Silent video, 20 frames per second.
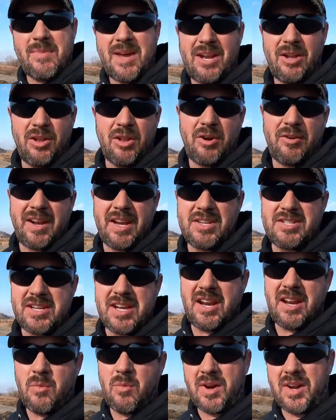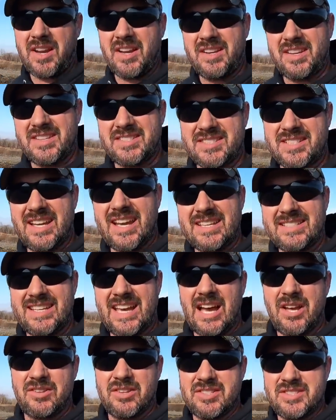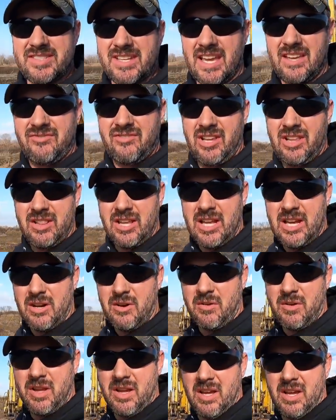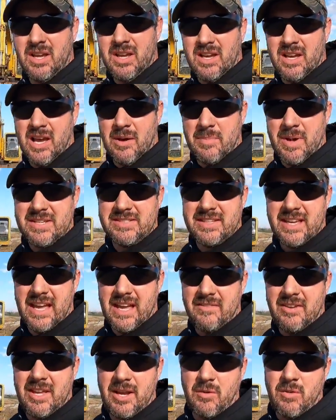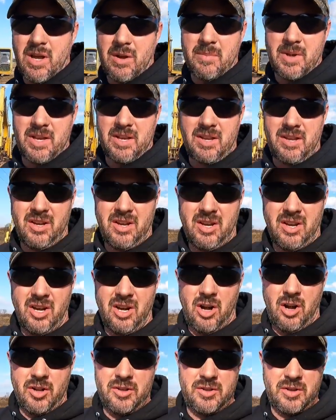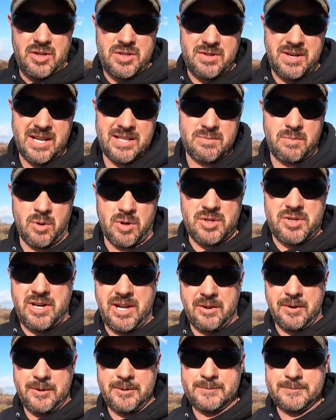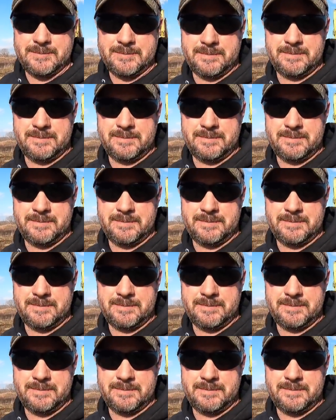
Metal Learning Channel, we're going to discuss how to safely load a piece of heavy equipment onto a transport trailer.